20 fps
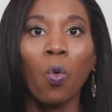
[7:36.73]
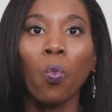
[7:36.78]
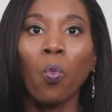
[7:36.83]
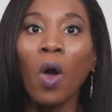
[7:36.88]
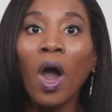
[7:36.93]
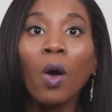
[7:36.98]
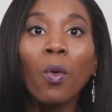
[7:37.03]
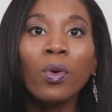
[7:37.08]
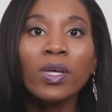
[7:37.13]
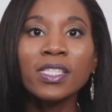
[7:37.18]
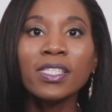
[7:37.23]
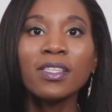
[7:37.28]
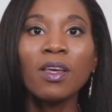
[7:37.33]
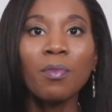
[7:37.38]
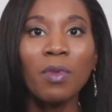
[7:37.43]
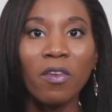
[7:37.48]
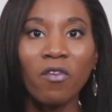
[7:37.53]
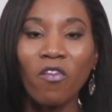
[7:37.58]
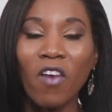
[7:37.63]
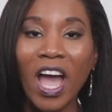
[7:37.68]
What was
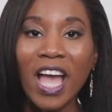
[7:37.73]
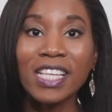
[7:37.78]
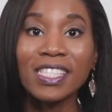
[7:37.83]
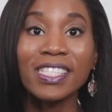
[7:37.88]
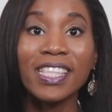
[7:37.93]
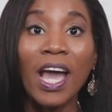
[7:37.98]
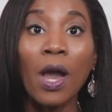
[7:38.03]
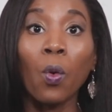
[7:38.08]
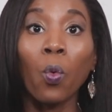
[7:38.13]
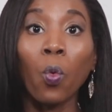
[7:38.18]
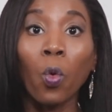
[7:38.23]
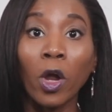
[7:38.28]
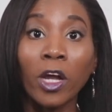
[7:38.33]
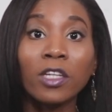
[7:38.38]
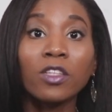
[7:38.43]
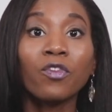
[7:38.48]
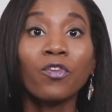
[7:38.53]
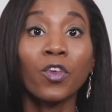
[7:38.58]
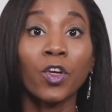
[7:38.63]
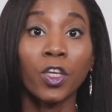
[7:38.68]
some advice that
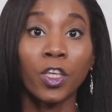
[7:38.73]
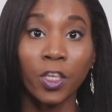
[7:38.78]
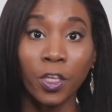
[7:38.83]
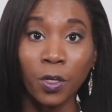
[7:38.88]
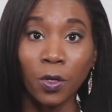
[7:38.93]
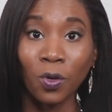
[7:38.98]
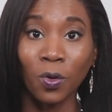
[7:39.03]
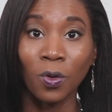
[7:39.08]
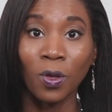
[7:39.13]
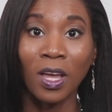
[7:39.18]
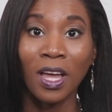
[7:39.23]
worked for you?